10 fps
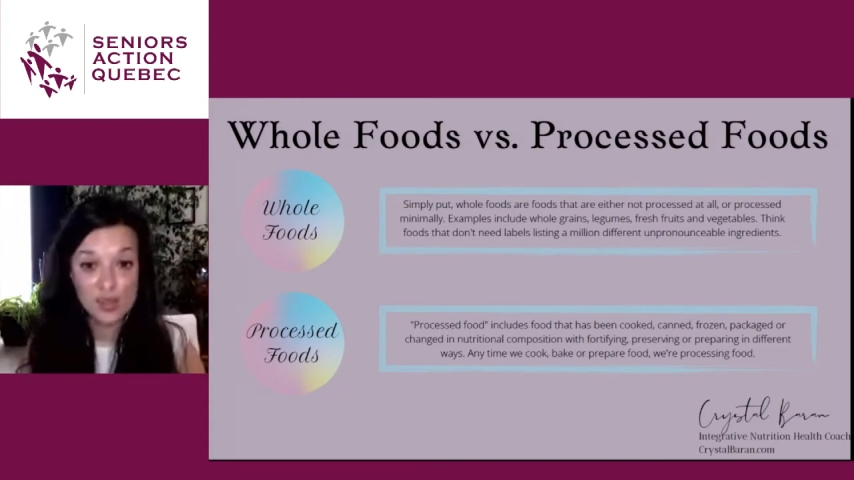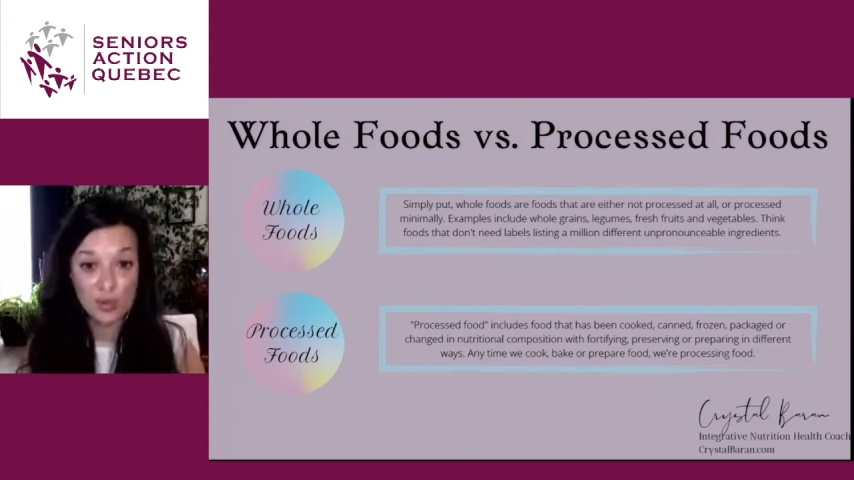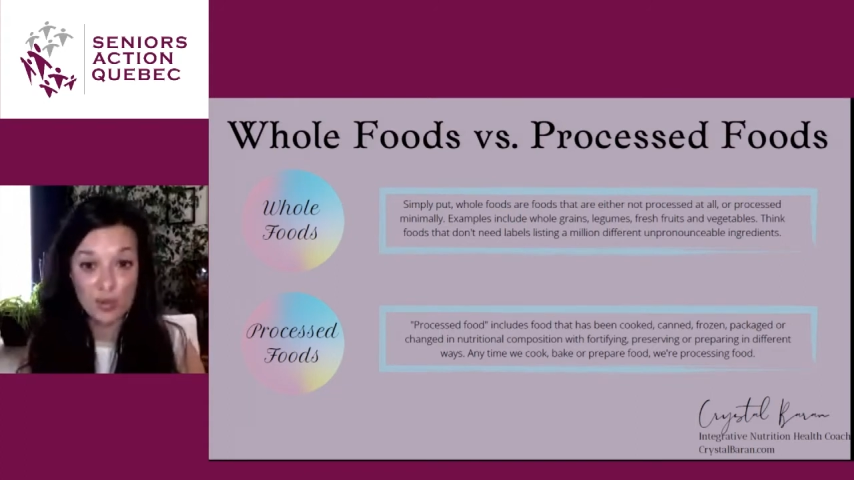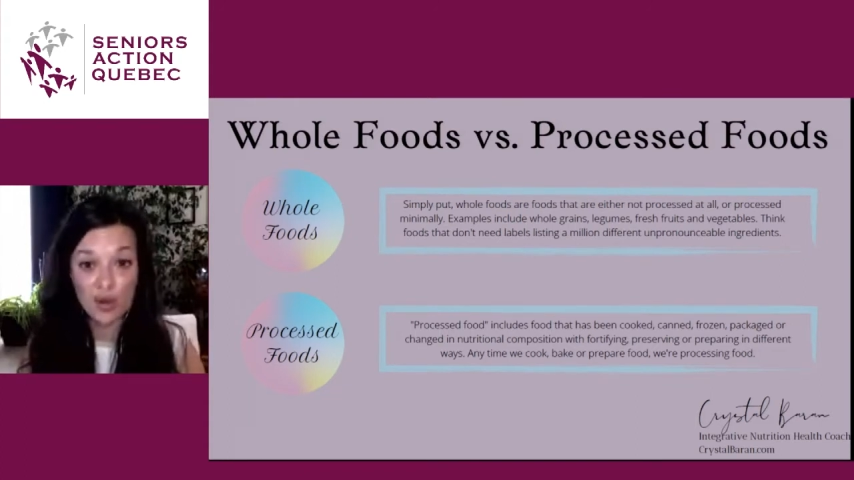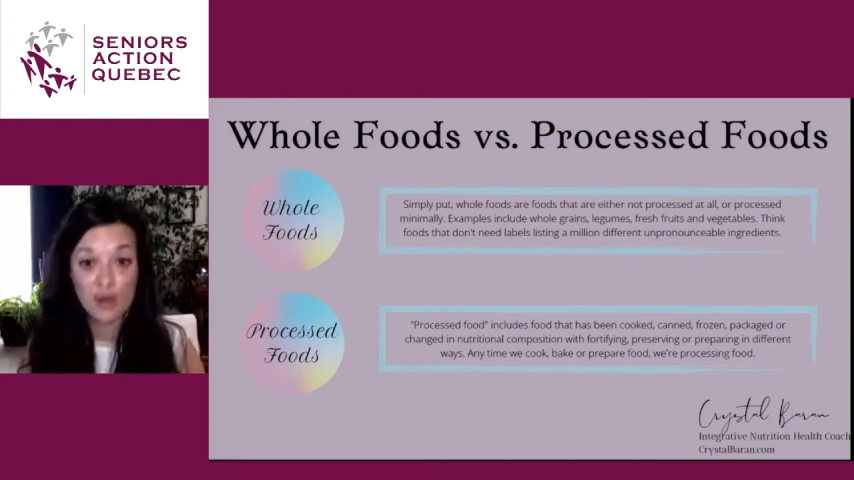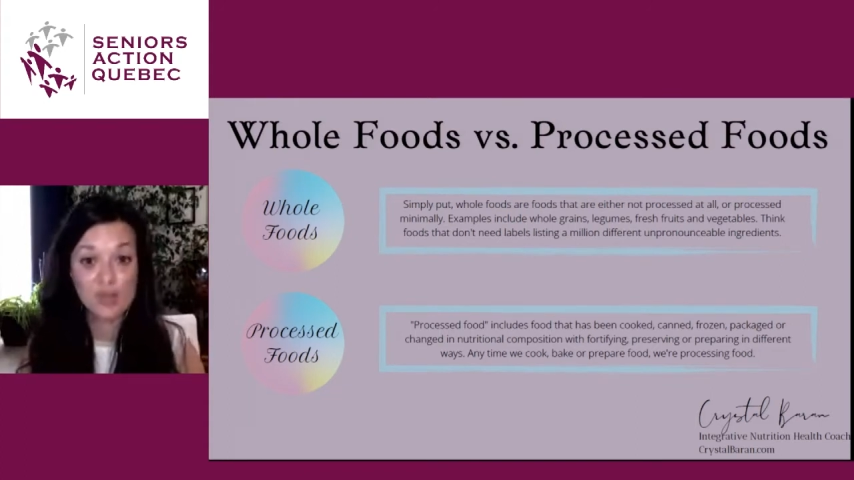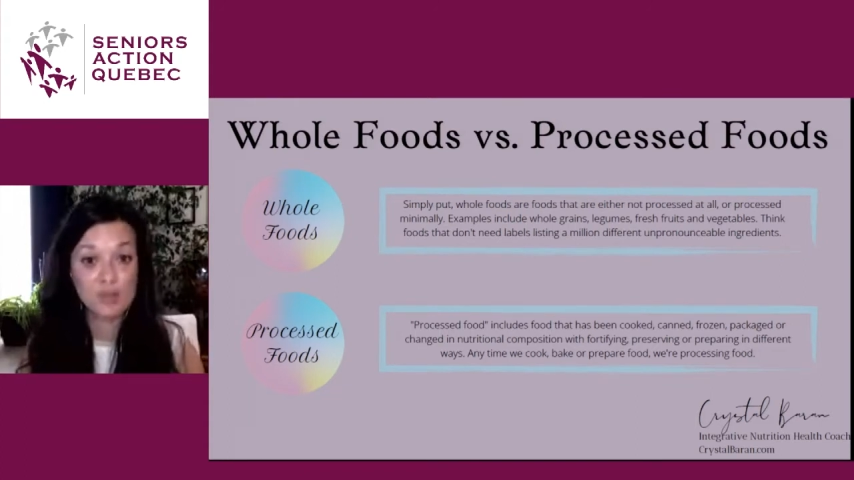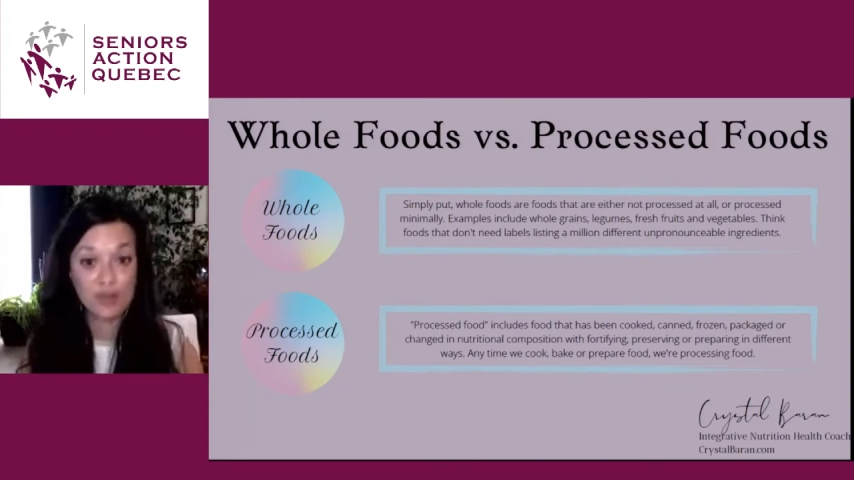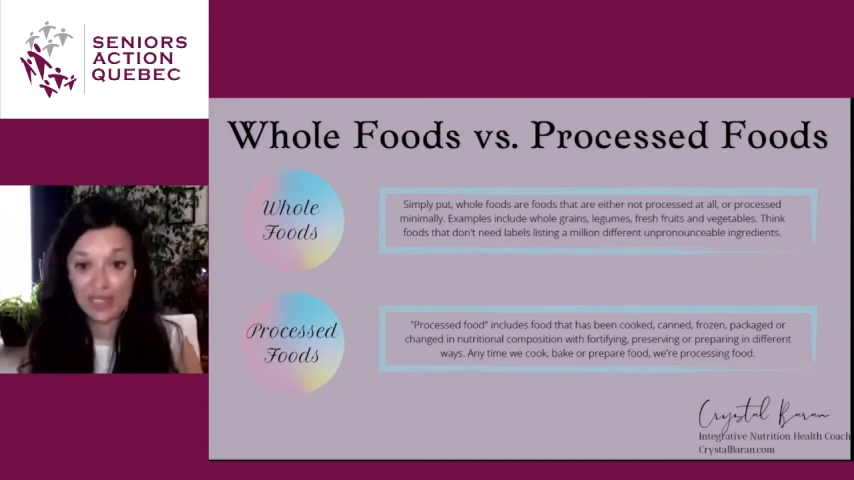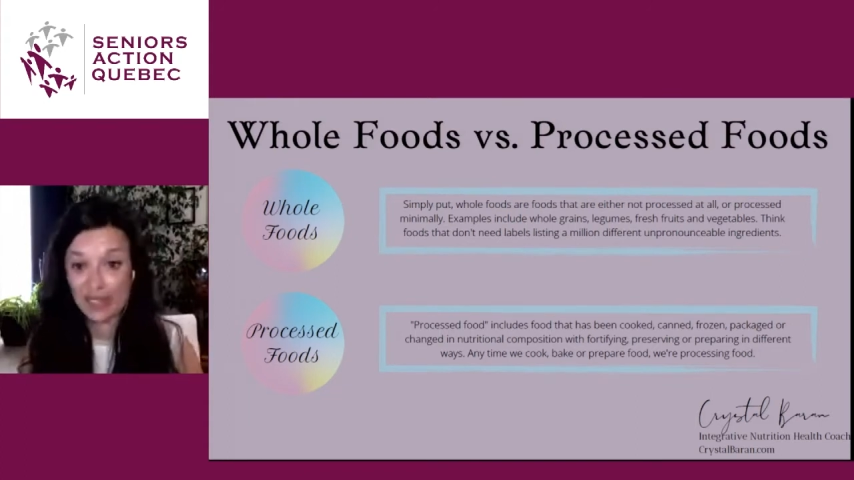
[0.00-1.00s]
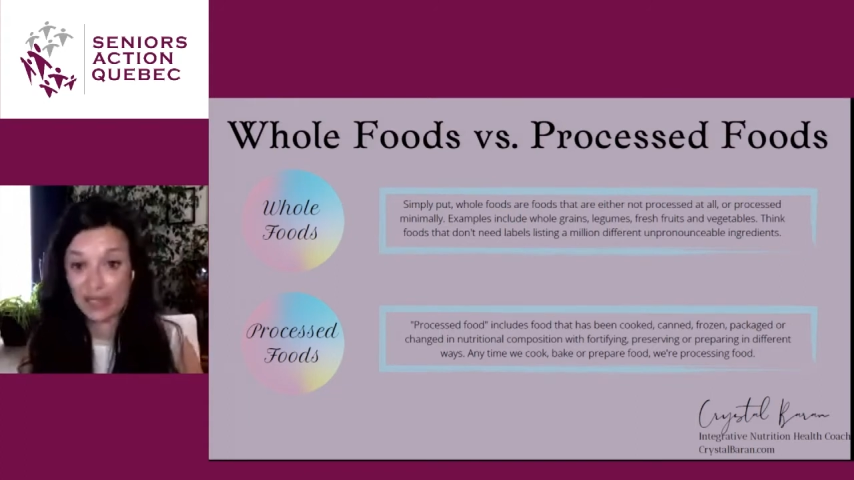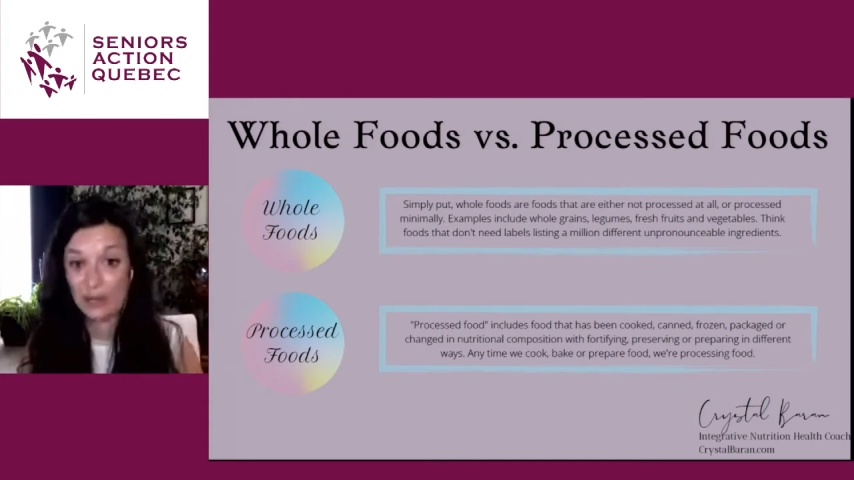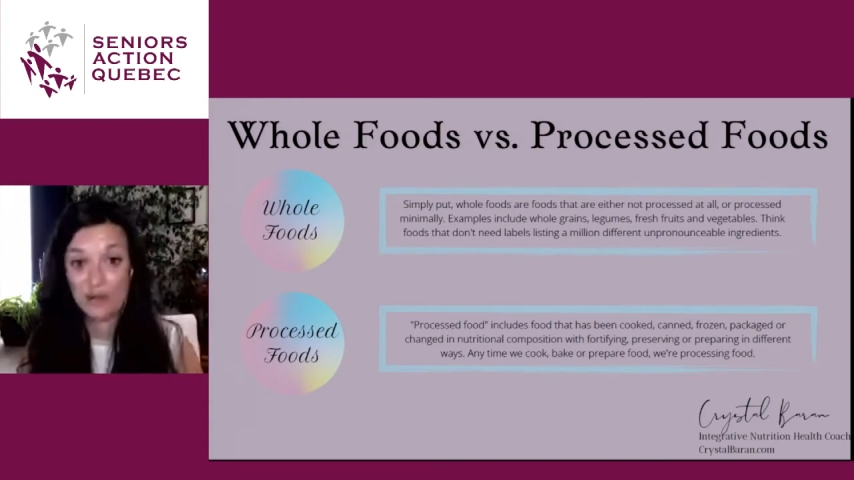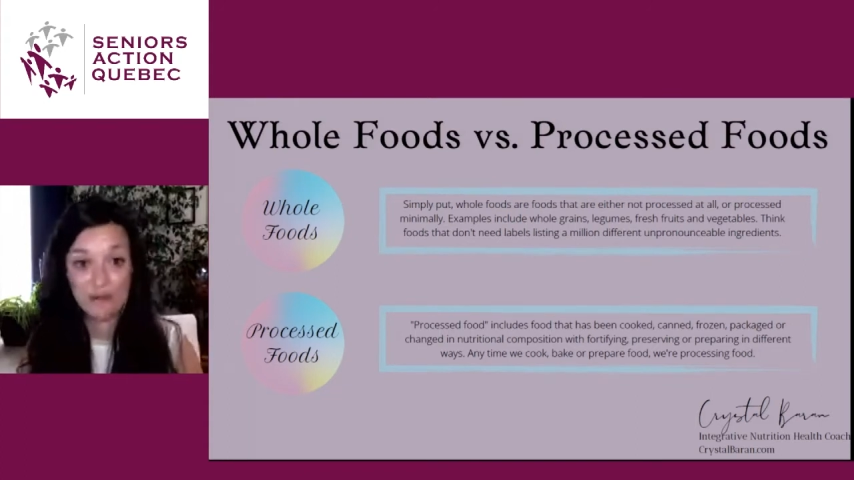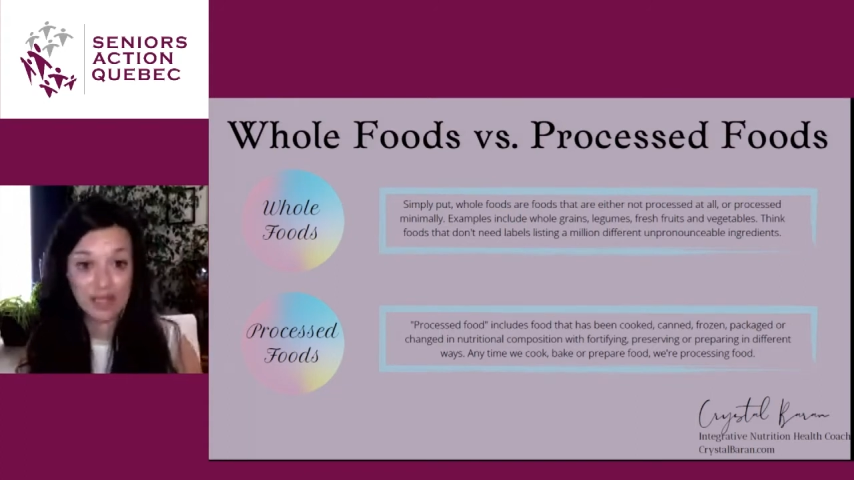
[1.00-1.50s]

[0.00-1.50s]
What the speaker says: because I thought that they were a